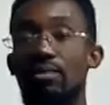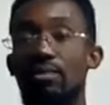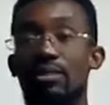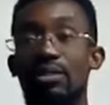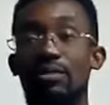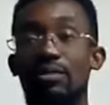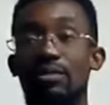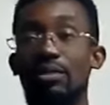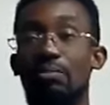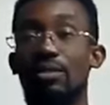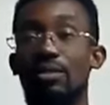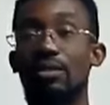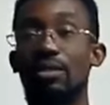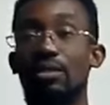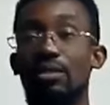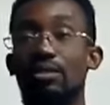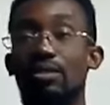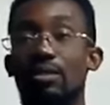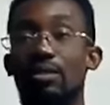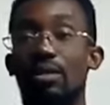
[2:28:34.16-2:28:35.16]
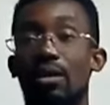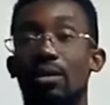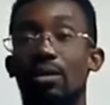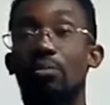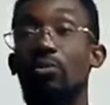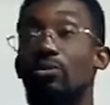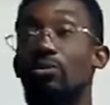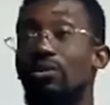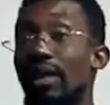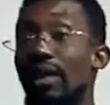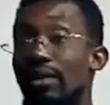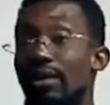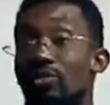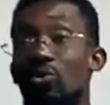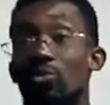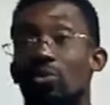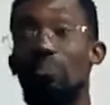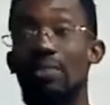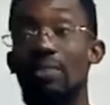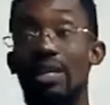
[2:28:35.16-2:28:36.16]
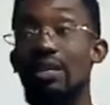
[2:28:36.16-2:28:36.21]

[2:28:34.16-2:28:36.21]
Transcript: 70%. Most guys don't